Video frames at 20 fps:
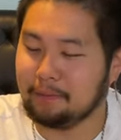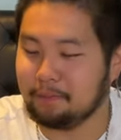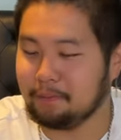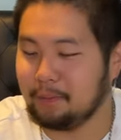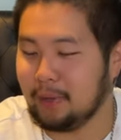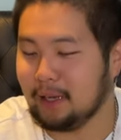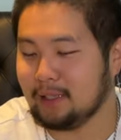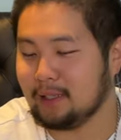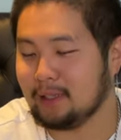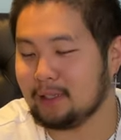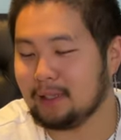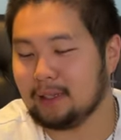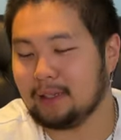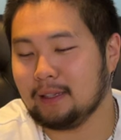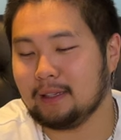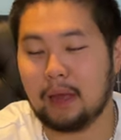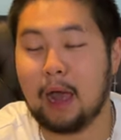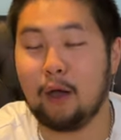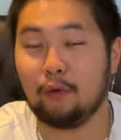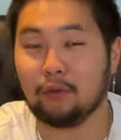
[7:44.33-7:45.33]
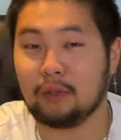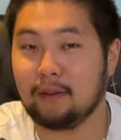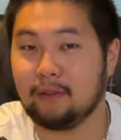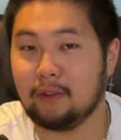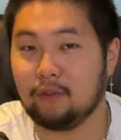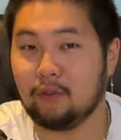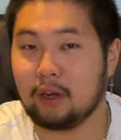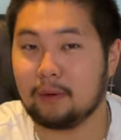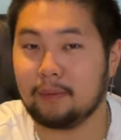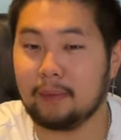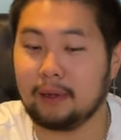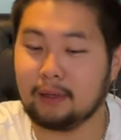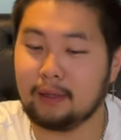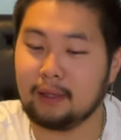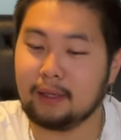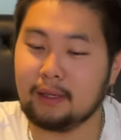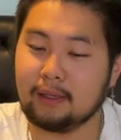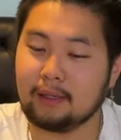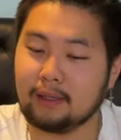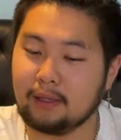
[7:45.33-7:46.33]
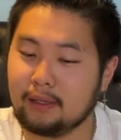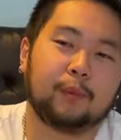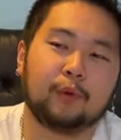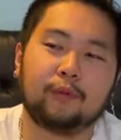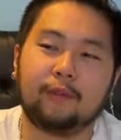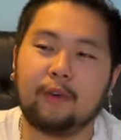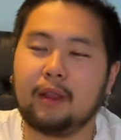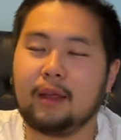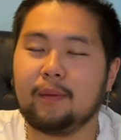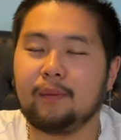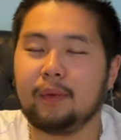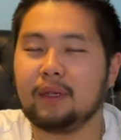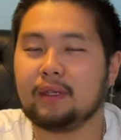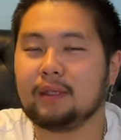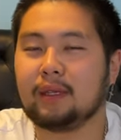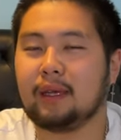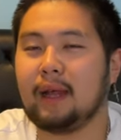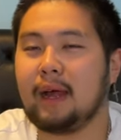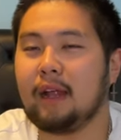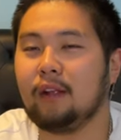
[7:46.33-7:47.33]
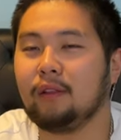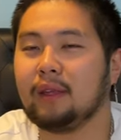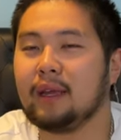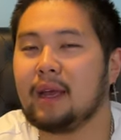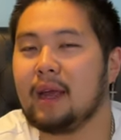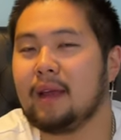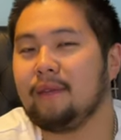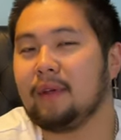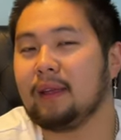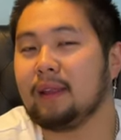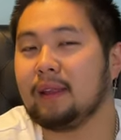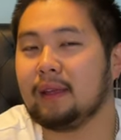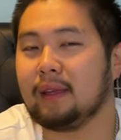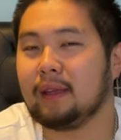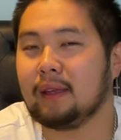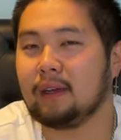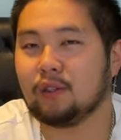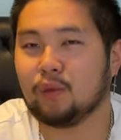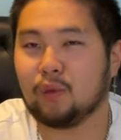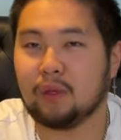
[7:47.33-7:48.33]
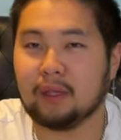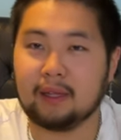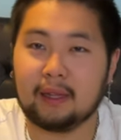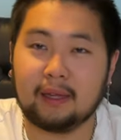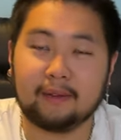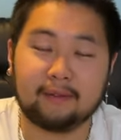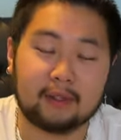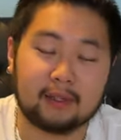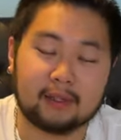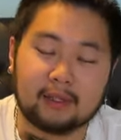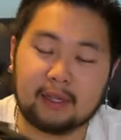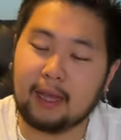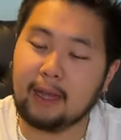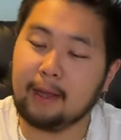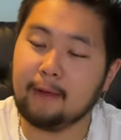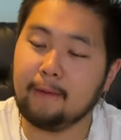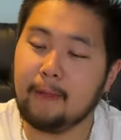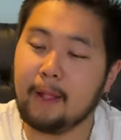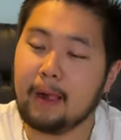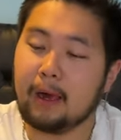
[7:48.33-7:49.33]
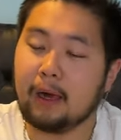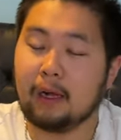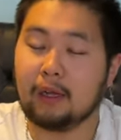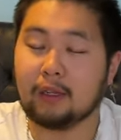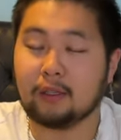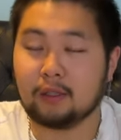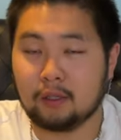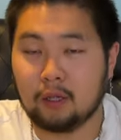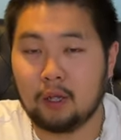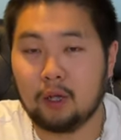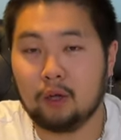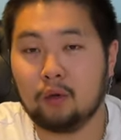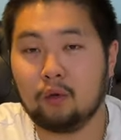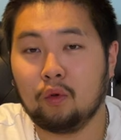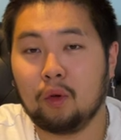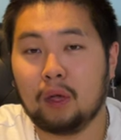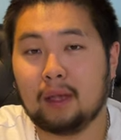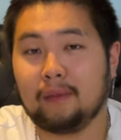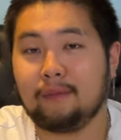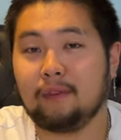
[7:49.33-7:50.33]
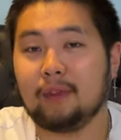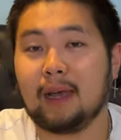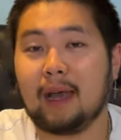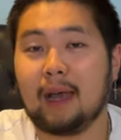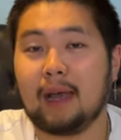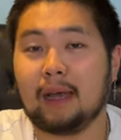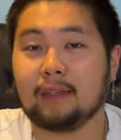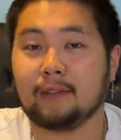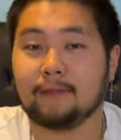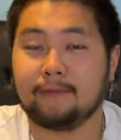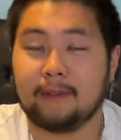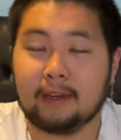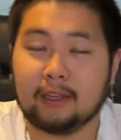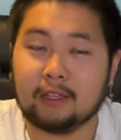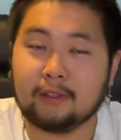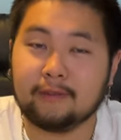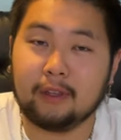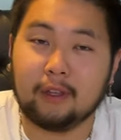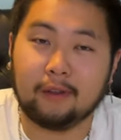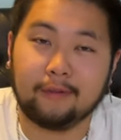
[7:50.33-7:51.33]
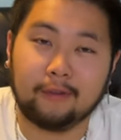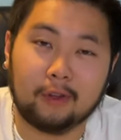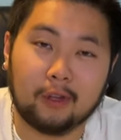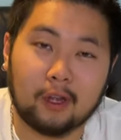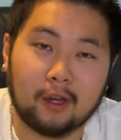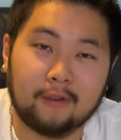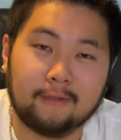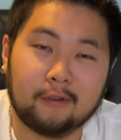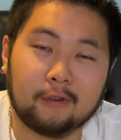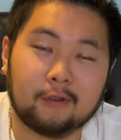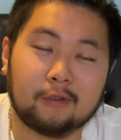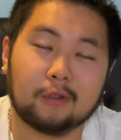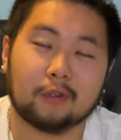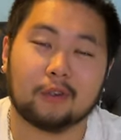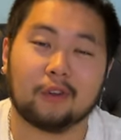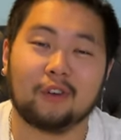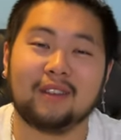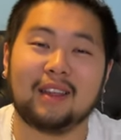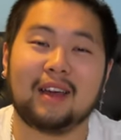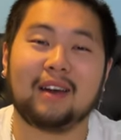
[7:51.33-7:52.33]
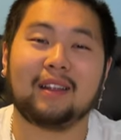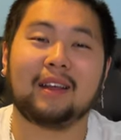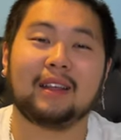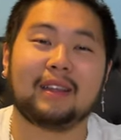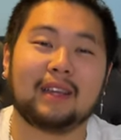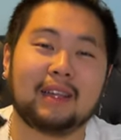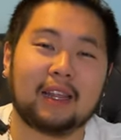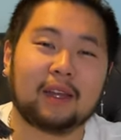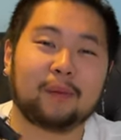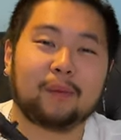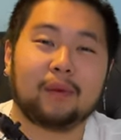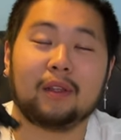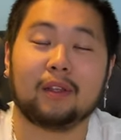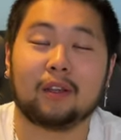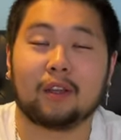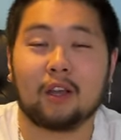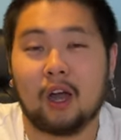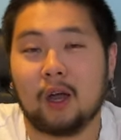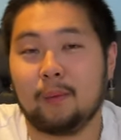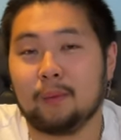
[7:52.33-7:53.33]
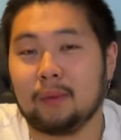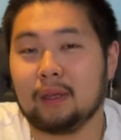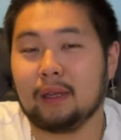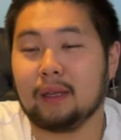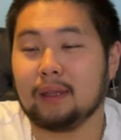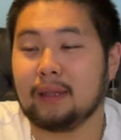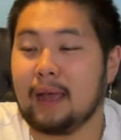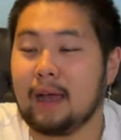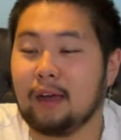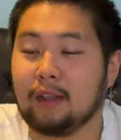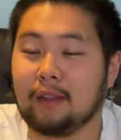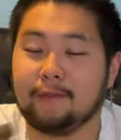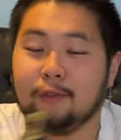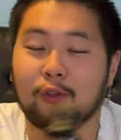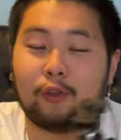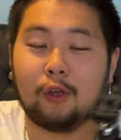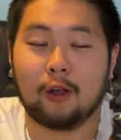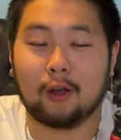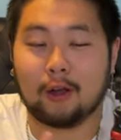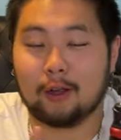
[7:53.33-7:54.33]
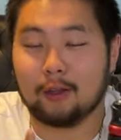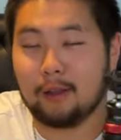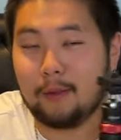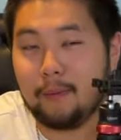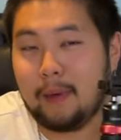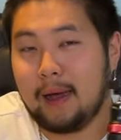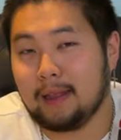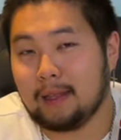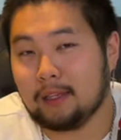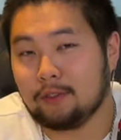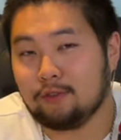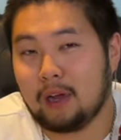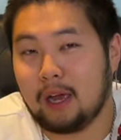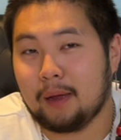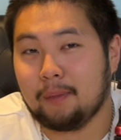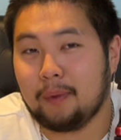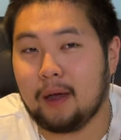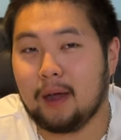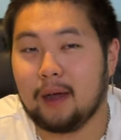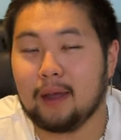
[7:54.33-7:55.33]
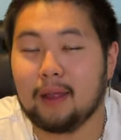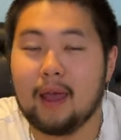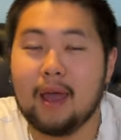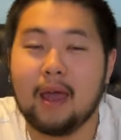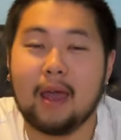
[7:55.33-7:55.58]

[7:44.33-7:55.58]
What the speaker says: Basically, I would definitely recommend this. With all that being said, I don't think I have anything else really left to say. So if you guys found this video really helpful, go down, hit that like button, and comment down if you are going to buy this tripod.